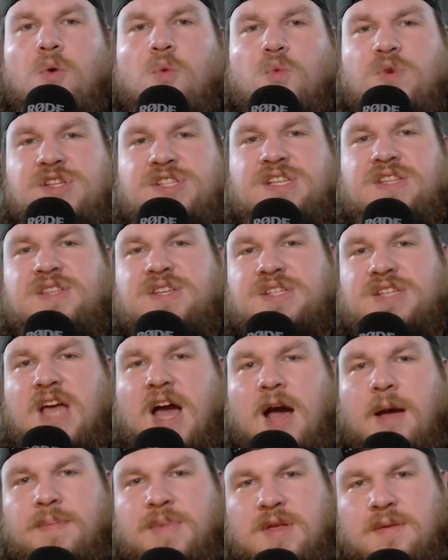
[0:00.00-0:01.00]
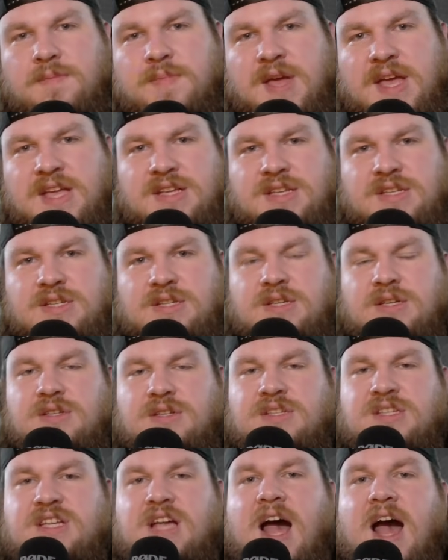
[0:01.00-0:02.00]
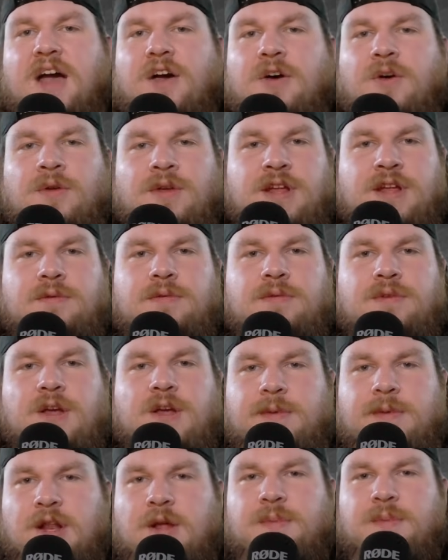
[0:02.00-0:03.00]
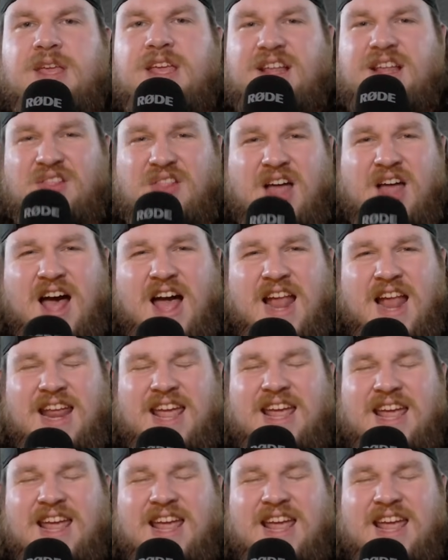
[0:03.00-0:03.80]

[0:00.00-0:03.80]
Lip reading: We see this copy and paste style in WWE a lot,